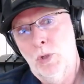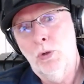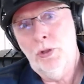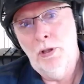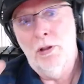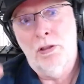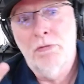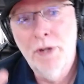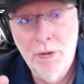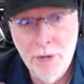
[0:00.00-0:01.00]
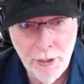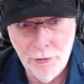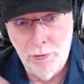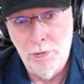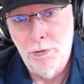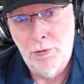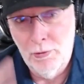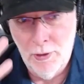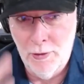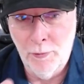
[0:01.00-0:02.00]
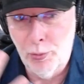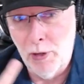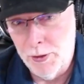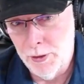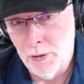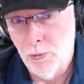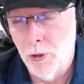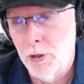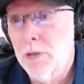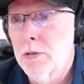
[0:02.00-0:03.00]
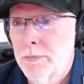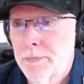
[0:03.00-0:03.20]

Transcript: those are the three reasons that this project worked.